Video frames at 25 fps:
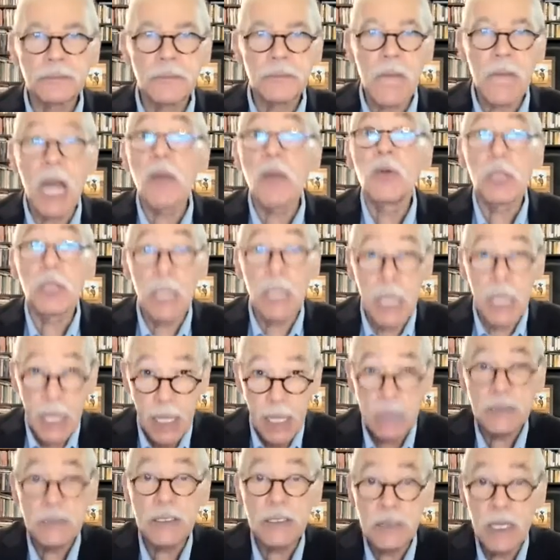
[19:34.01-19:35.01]
I will
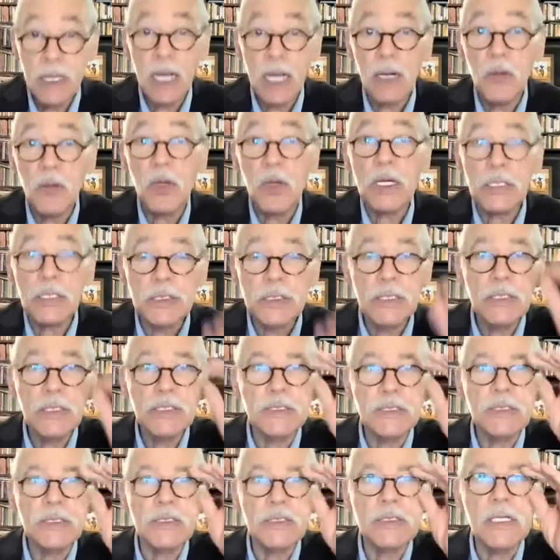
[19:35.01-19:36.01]
answer that question
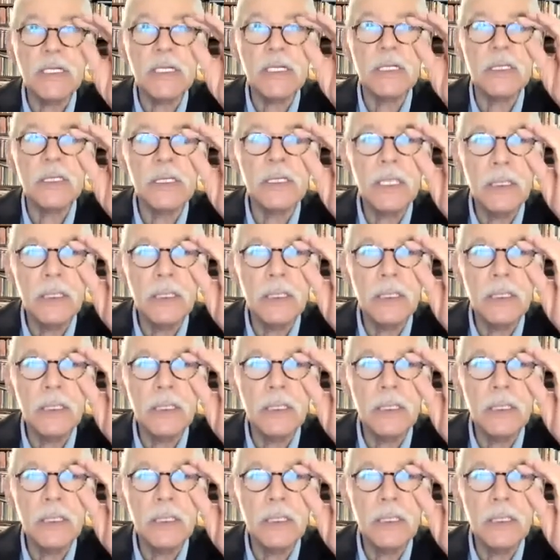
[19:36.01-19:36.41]
succinctly